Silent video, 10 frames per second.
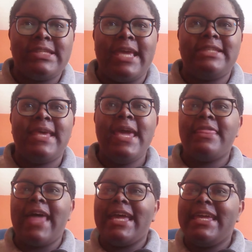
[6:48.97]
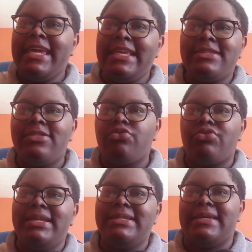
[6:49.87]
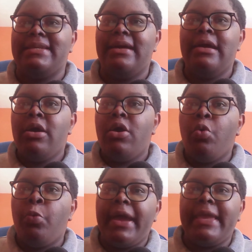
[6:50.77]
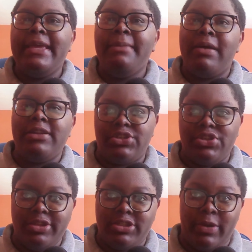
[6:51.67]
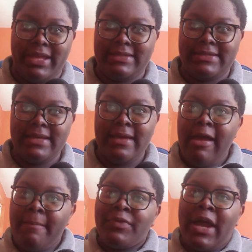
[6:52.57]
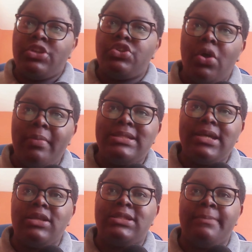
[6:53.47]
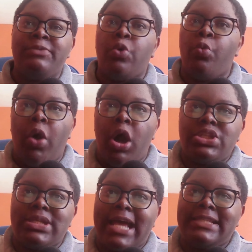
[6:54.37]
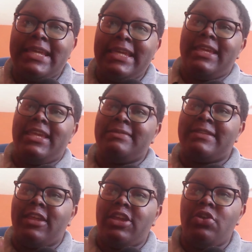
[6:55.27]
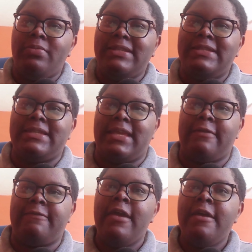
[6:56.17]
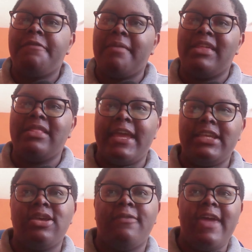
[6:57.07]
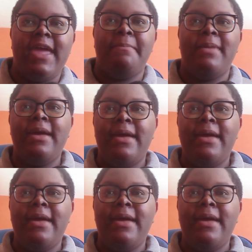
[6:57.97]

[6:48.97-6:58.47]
says that he's the reason why he punished the twins. And Shoma tells him to watch as he keeps the humans safe from the likes of him,